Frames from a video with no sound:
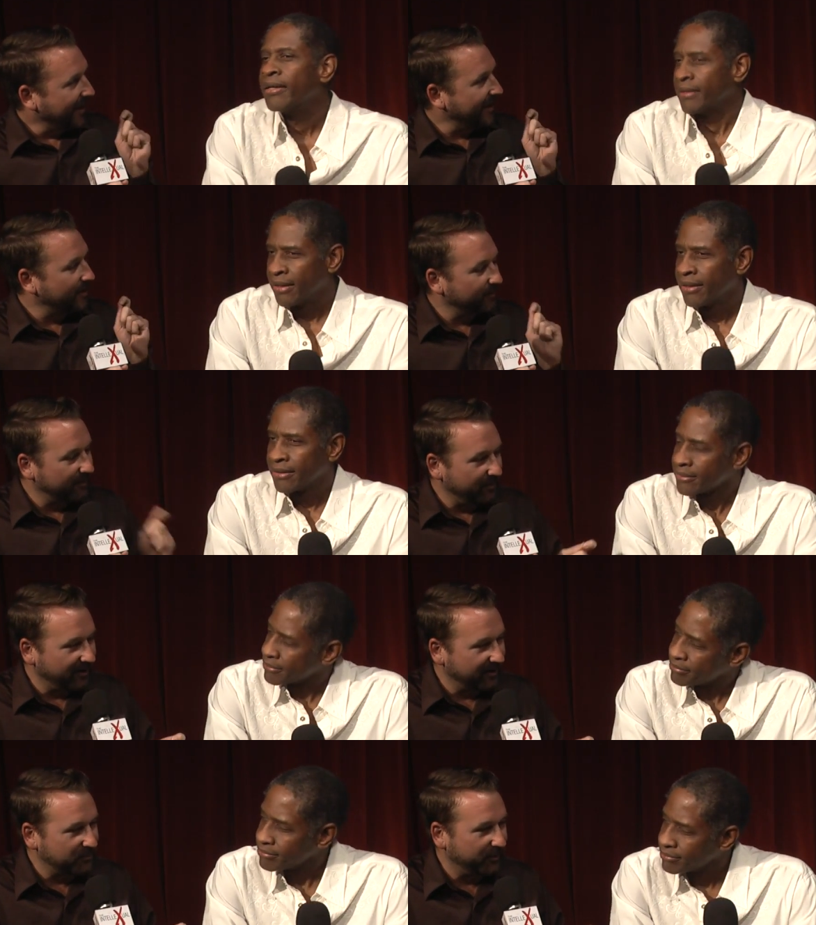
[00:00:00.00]
Speaker 1: and I'm going to be
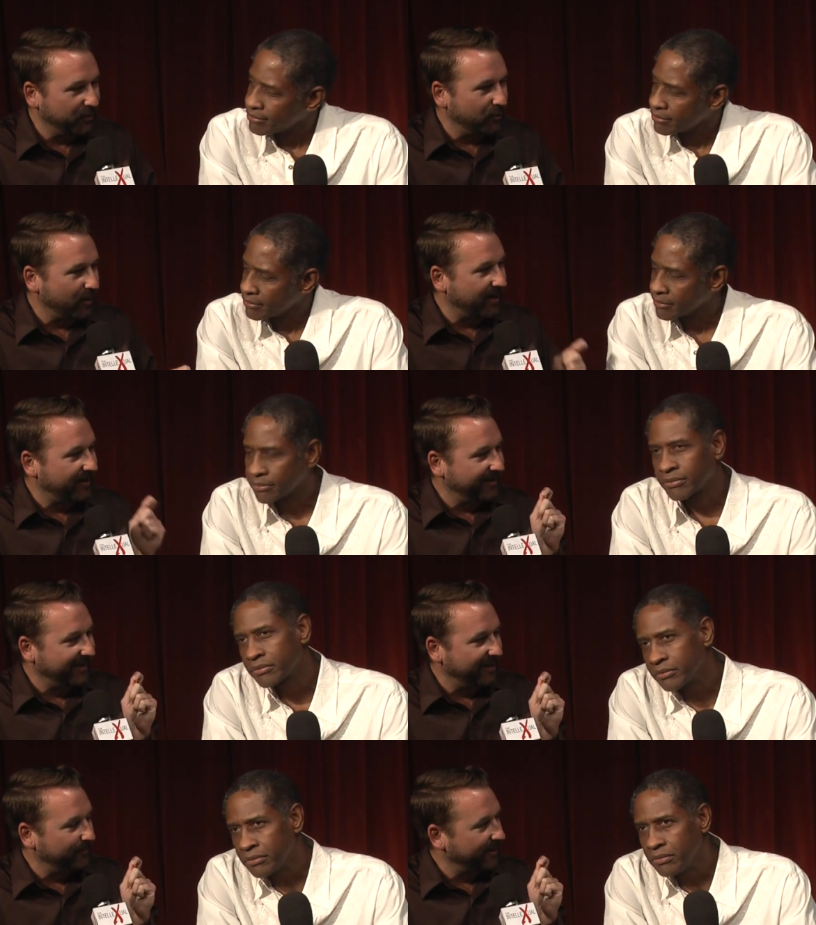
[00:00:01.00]
honest with you, I
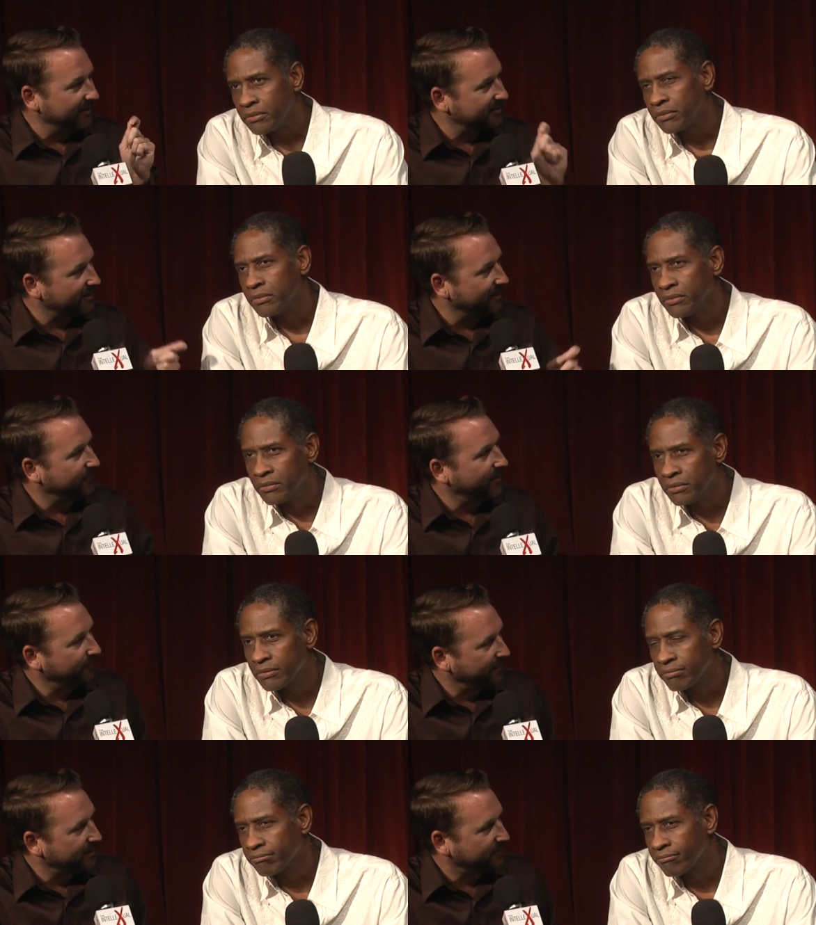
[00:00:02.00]
am a sci fi
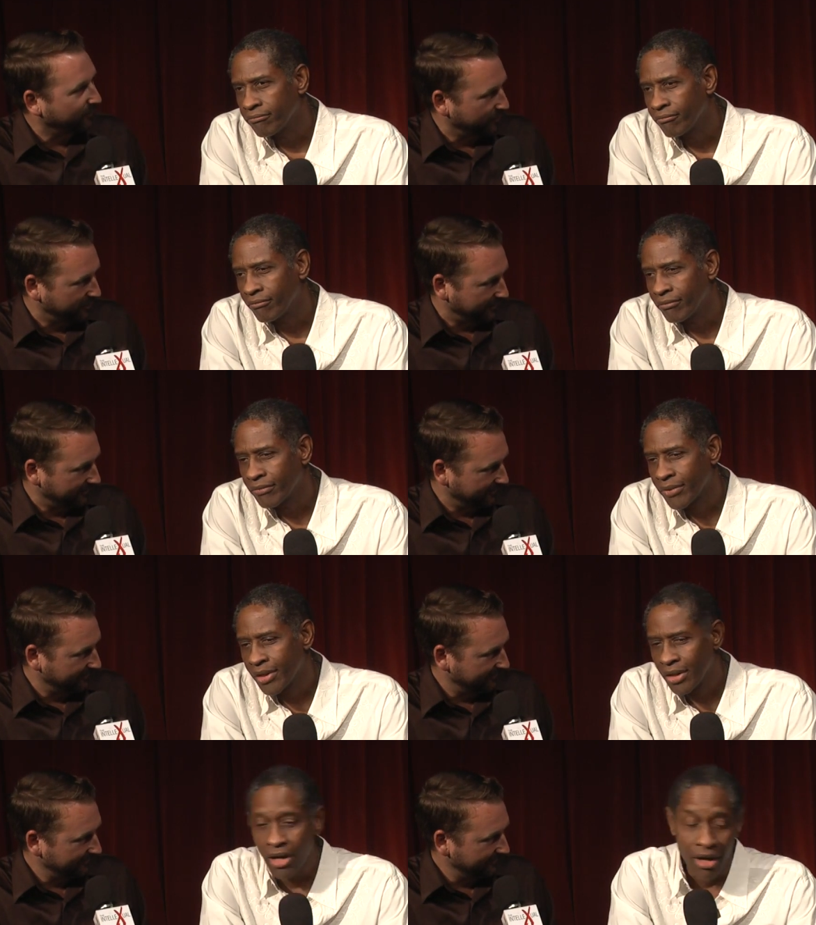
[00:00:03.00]
fest virgin.
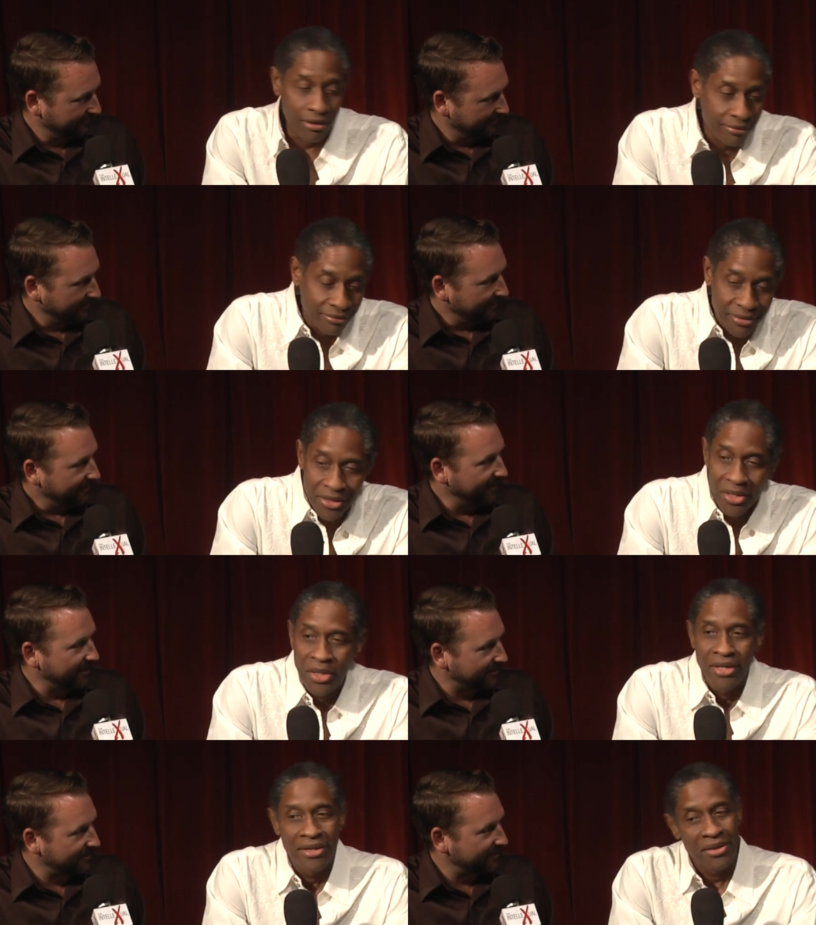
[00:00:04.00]
Oh.
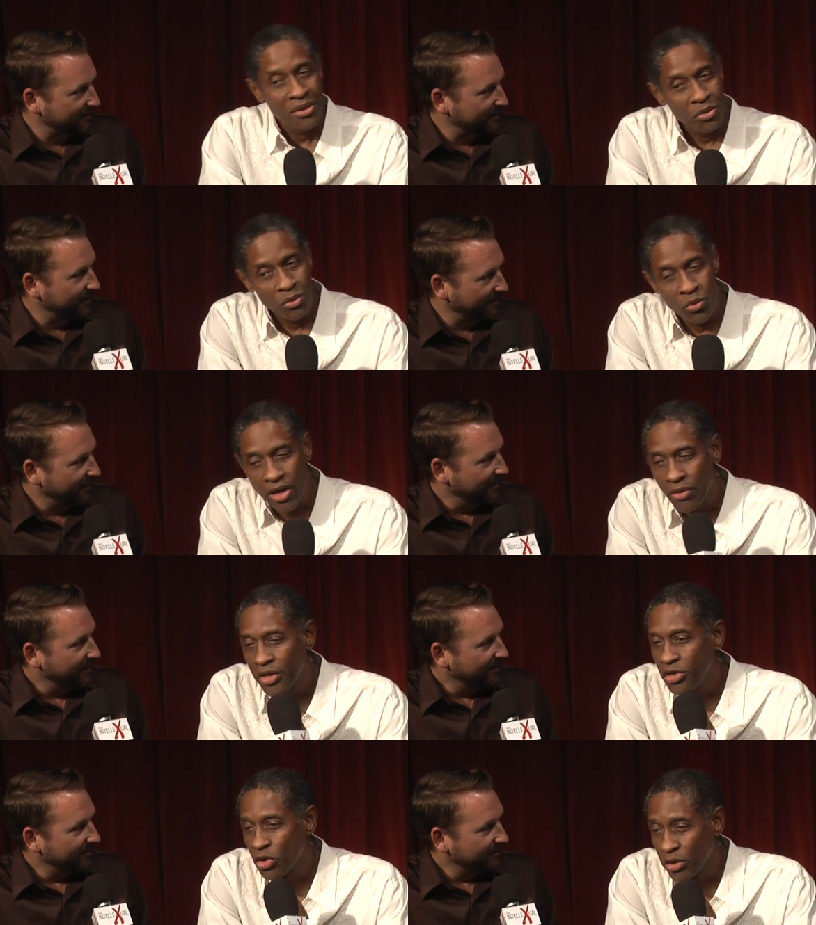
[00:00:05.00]
Yes.
Speaker 2: Well,
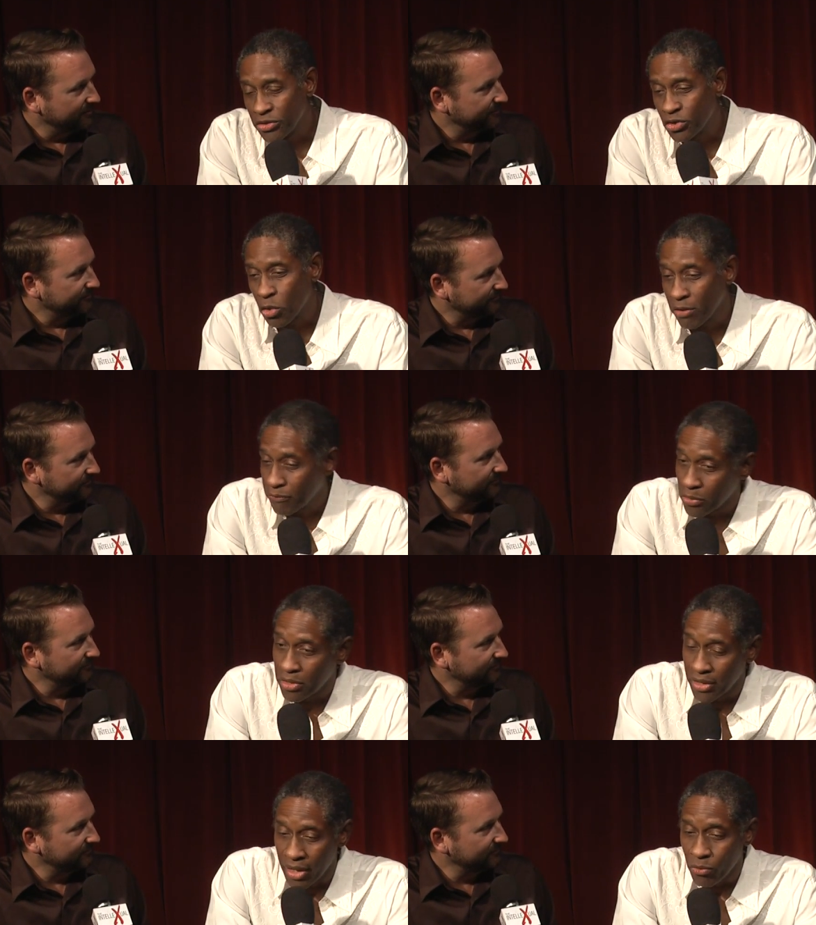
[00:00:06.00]
then you're in store
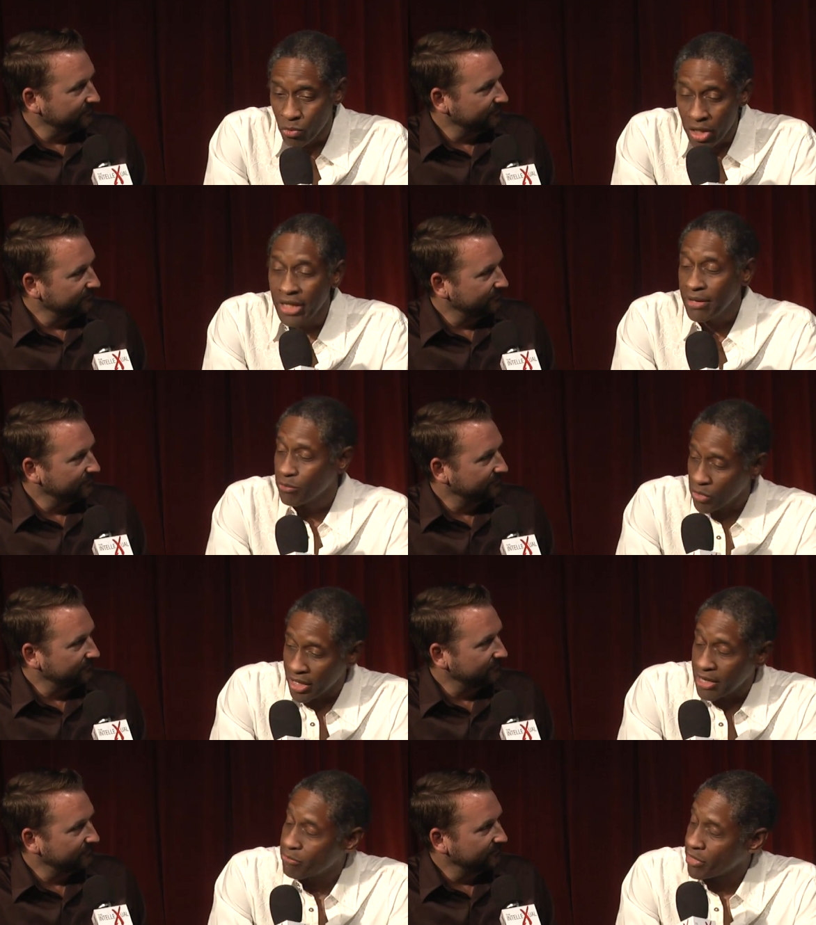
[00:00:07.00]
for a really,
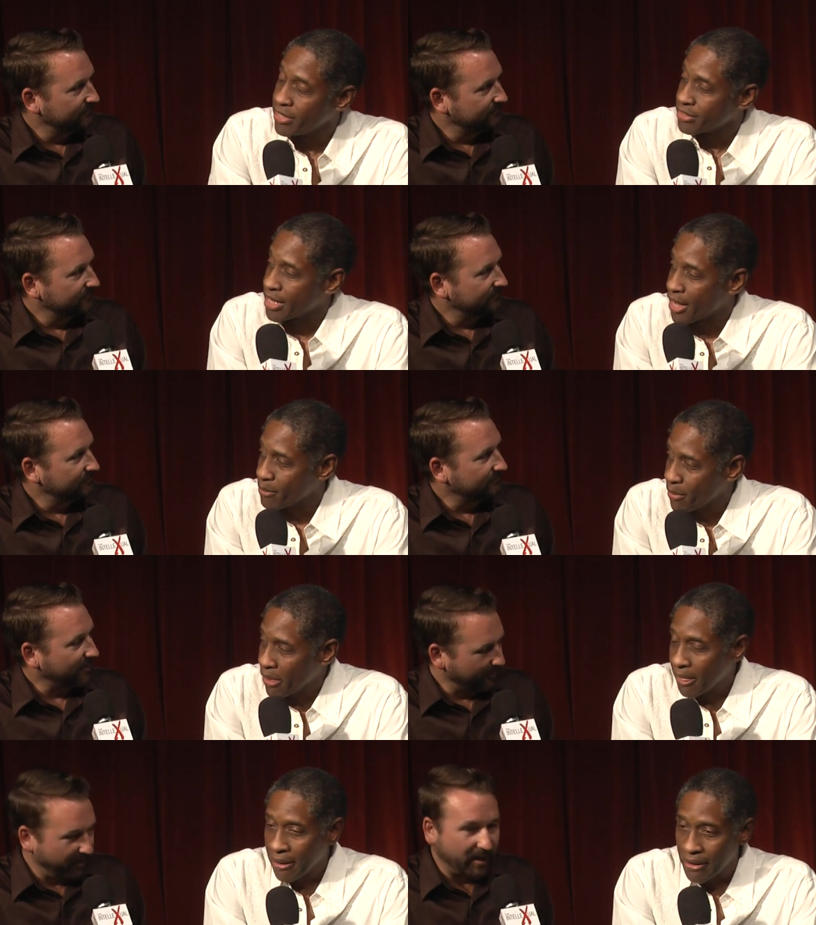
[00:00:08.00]
really fun time.
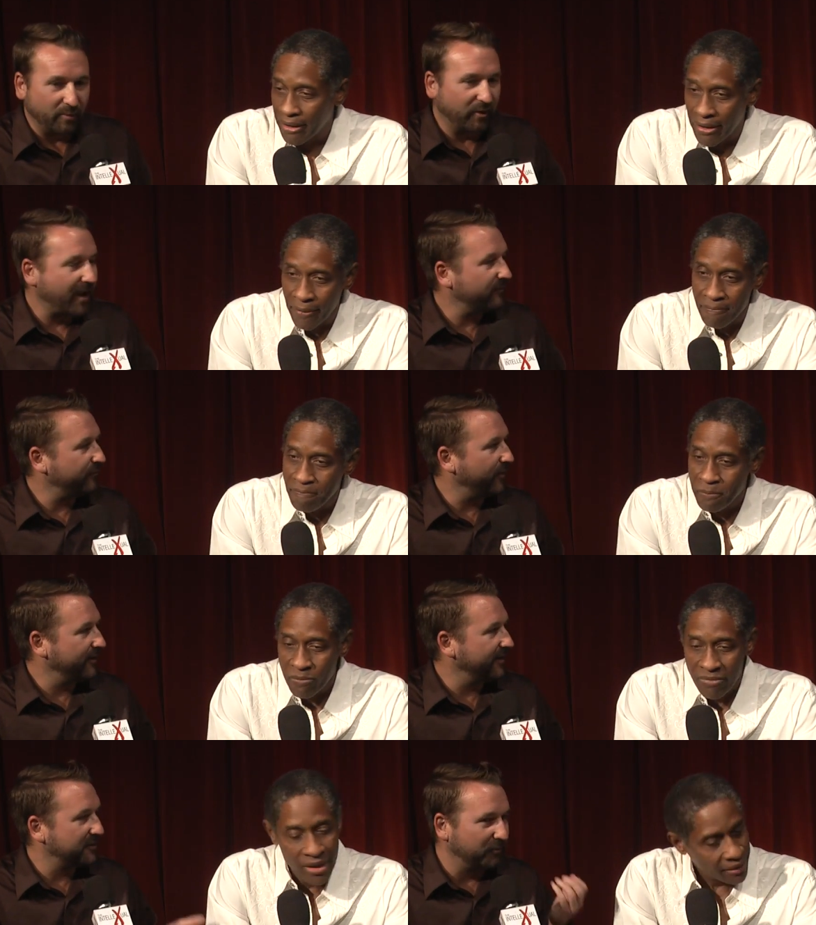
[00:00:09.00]
Speaker 1: I bet. I'm already having
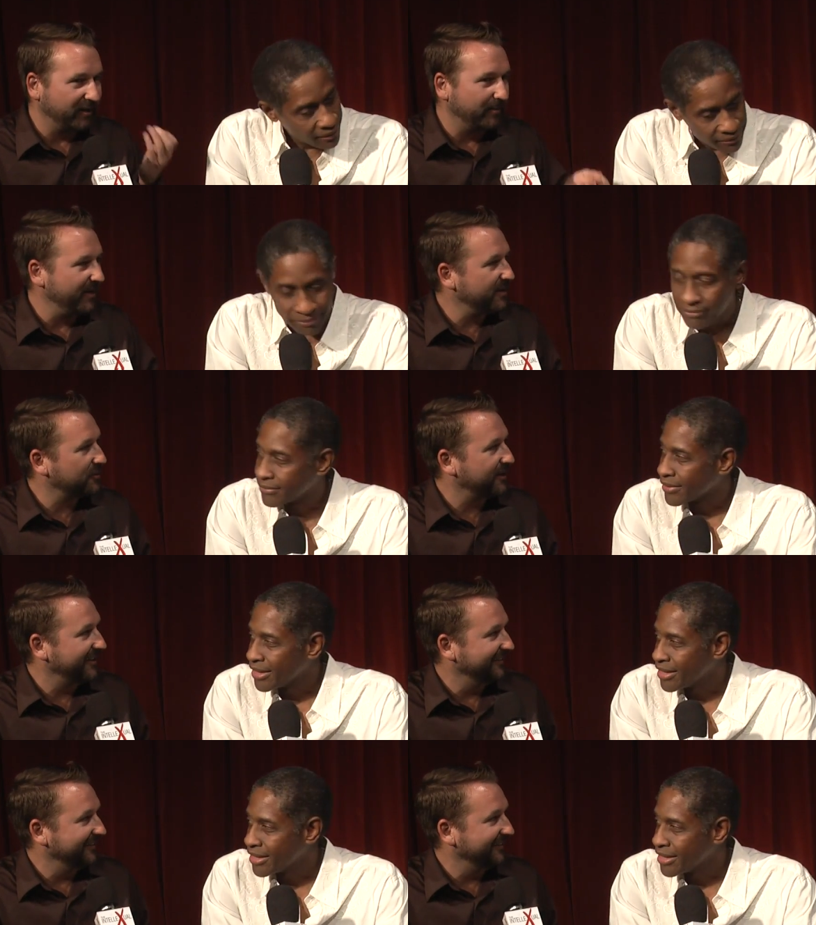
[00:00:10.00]
fun, and it's only a meet and greet.